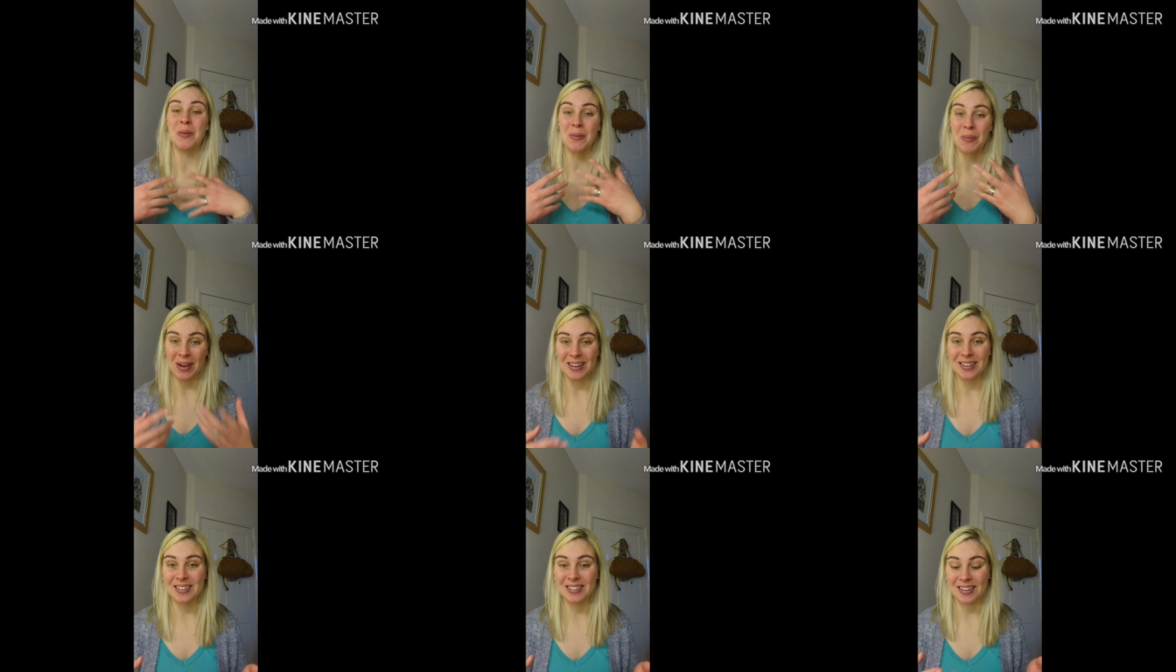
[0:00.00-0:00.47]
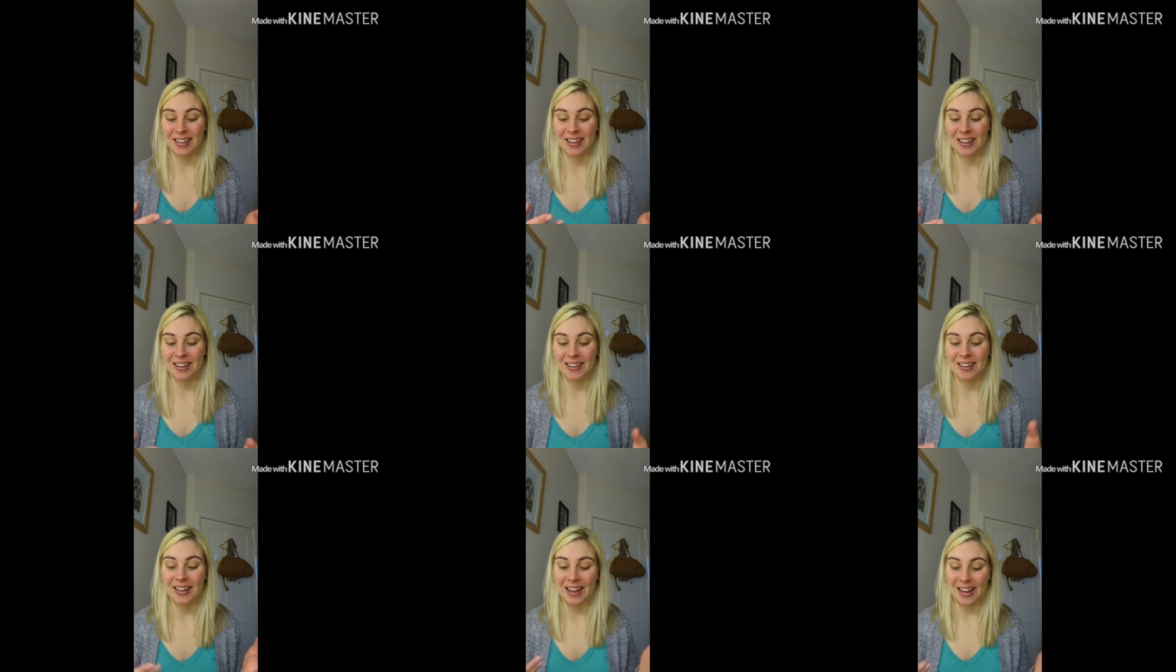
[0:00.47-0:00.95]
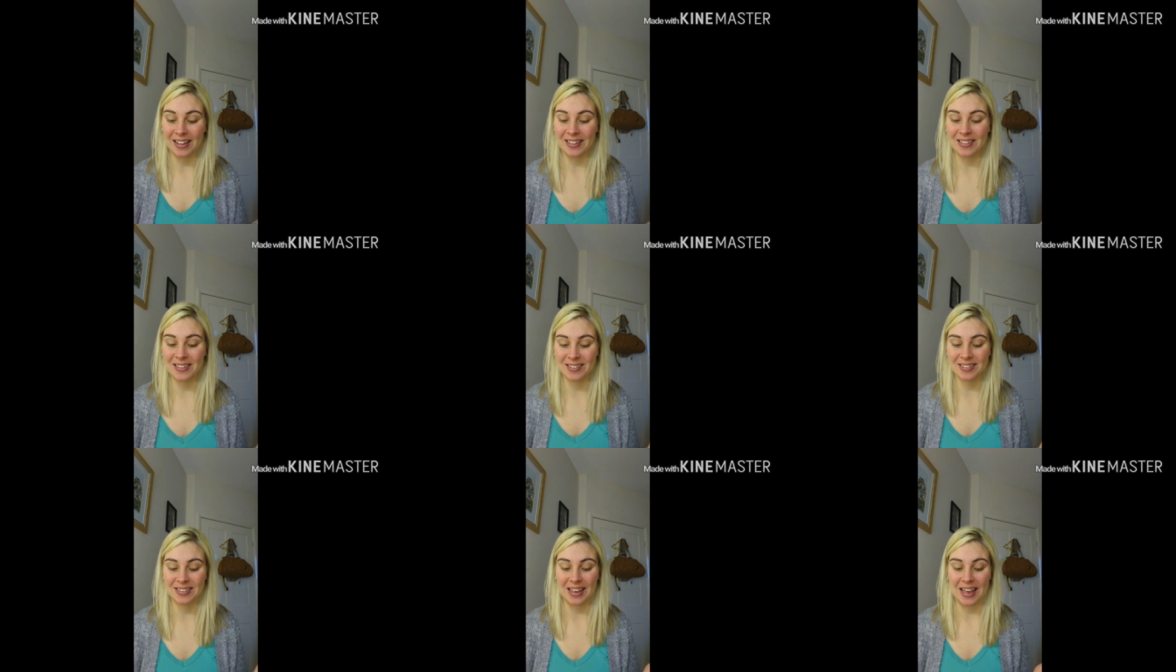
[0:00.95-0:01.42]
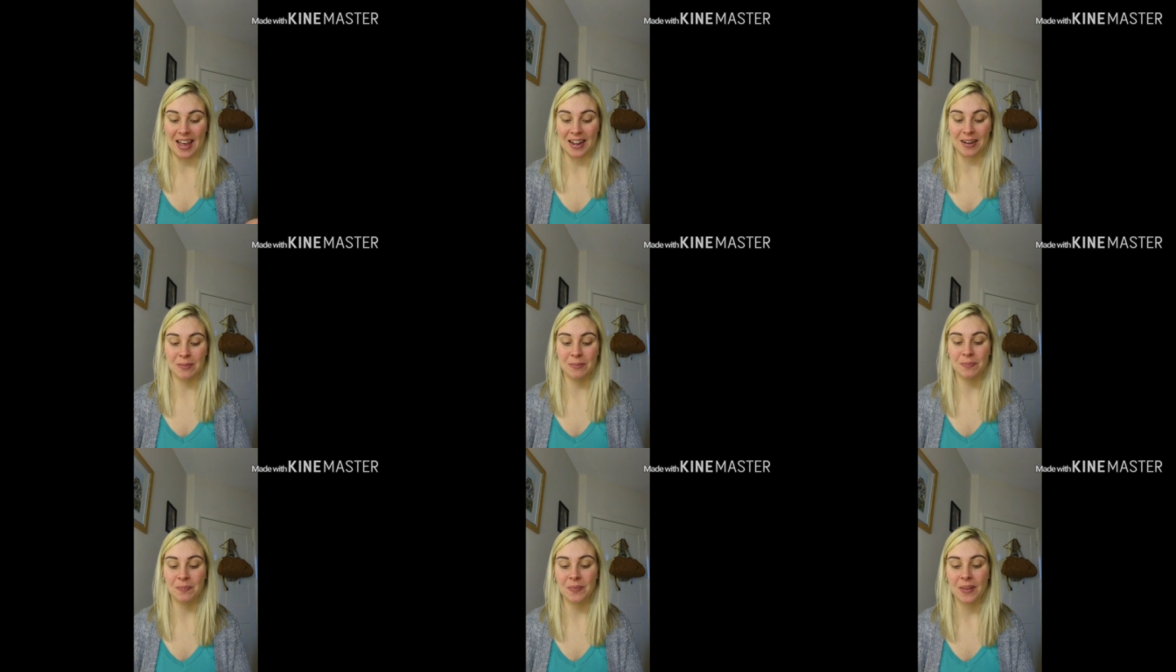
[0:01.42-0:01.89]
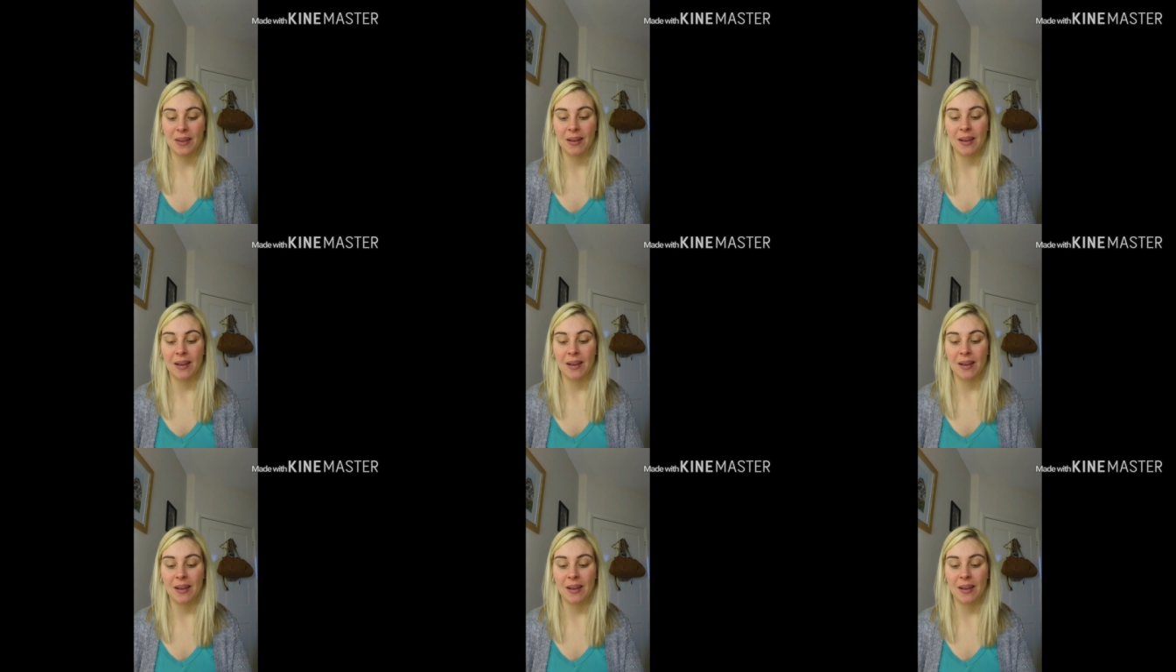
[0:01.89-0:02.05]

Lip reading: We went in, had the scan,